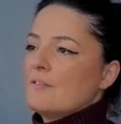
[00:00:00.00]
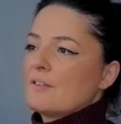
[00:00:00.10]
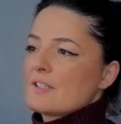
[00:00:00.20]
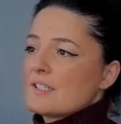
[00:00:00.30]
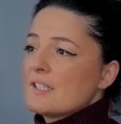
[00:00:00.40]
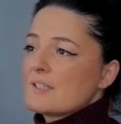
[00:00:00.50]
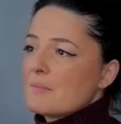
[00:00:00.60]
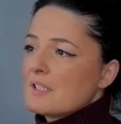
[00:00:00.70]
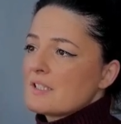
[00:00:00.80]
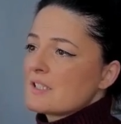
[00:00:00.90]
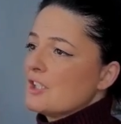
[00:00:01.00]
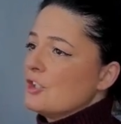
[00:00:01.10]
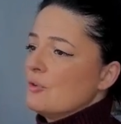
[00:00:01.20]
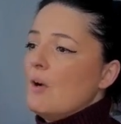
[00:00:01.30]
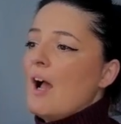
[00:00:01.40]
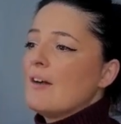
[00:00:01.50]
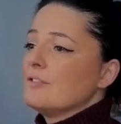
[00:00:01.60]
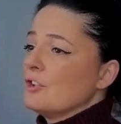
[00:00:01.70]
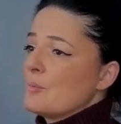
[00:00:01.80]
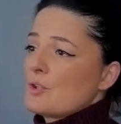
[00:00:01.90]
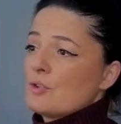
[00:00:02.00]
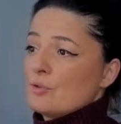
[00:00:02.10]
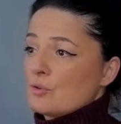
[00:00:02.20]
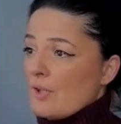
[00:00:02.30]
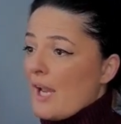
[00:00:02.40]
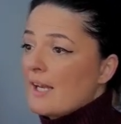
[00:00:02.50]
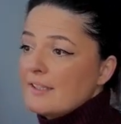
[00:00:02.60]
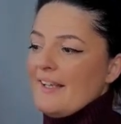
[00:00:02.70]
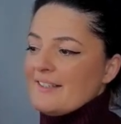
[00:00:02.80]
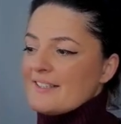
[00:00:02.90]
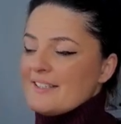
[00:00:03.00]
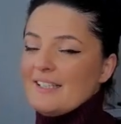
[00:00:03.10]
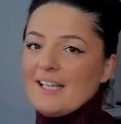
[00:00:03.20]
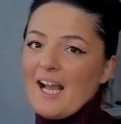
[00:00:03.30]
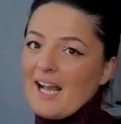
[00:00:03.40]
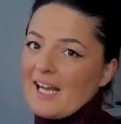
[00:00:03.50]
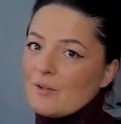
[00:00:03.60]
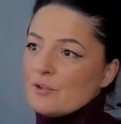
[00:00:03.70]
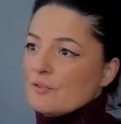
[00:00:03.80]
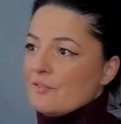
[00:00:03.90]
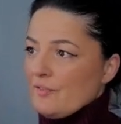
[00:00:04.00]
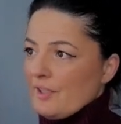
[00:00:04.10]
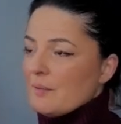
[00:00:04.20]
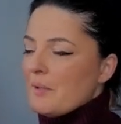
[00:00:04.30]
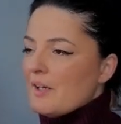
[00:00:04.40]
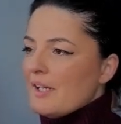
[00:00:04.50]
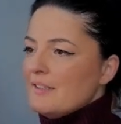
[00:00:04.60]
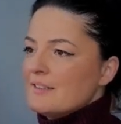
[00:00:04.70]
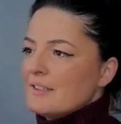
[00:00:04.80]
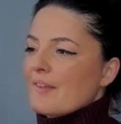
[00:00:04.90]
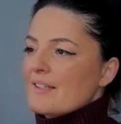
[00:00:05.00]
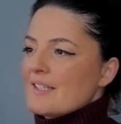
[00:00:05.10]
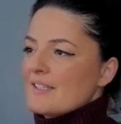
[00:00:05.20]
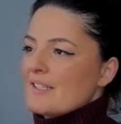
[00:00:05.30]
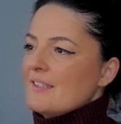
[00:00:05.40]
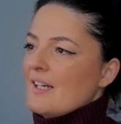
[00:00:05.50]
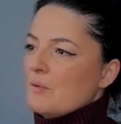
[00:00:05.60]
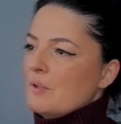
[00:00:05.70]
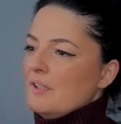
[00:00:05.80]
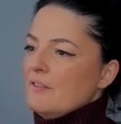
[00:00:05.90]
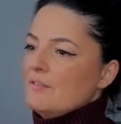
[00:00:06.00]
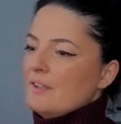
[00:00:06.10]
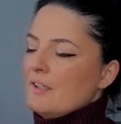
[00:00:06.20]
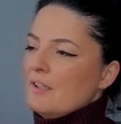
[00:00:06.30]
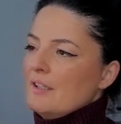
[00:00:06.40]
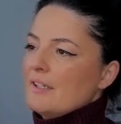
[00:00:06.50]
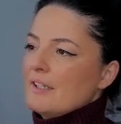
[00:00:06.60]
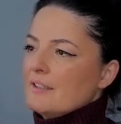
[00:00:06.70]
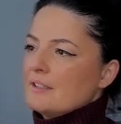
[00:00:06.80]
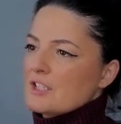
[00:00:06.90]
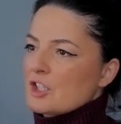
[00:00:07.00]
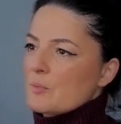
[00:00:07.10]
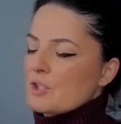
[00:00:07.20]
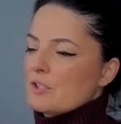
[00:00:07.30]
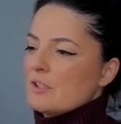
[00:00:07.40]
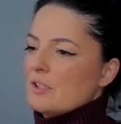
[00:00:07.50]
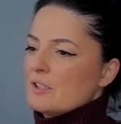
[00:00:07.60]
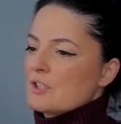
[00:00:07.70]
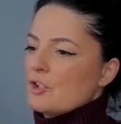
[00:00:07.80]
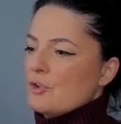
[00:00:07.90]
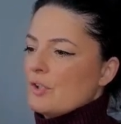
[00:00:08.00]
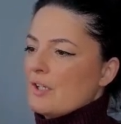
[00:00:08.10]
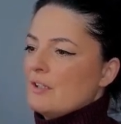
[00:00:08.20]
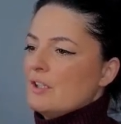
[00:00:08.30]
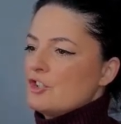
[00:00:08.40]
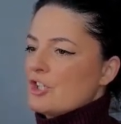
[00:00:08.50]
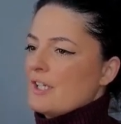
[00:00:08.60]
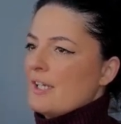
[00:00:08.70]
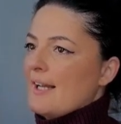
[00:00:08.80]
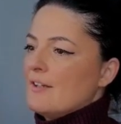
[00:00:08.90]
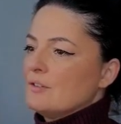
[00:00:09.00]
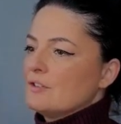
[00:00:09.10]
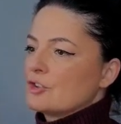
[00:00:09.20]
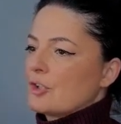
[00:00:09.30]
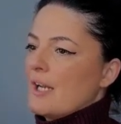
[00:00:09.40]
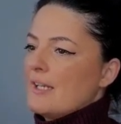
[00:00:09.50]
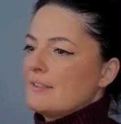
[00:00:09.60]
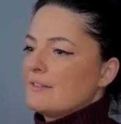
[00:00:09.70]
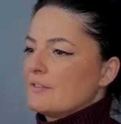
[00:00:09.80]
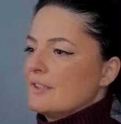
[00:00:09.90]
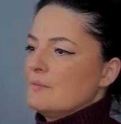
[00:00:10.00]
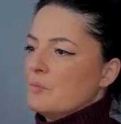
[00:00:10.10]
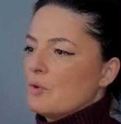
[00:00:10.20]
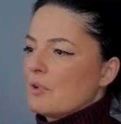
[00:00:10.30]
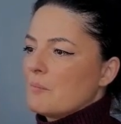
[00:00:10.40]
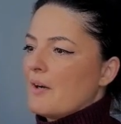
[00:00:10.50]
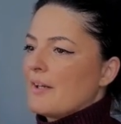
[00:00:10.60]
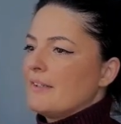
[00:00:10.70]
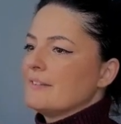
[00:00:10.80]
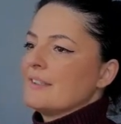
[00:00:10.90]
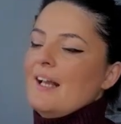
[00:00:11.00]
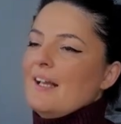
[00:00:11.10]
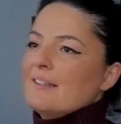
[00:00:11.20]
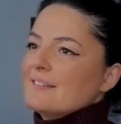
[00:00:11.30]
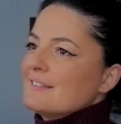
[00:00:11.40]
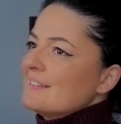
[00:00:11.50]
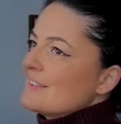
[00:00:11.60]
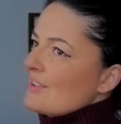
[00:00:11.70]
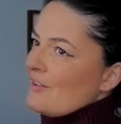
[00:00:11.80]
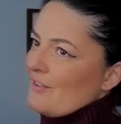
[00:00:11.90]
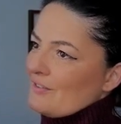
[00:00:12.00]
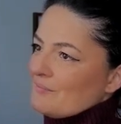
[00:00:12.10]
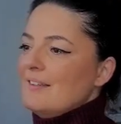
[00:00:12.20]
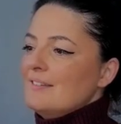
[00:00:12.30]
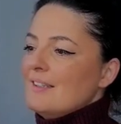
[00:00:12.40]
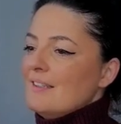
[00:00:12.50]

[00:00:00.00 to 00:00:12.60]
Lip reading: for 6 months. You have the option to trial it and see how you feel about it. As I said, I will leave a link in the description so you can check it out, try it, read more about it, and so on. And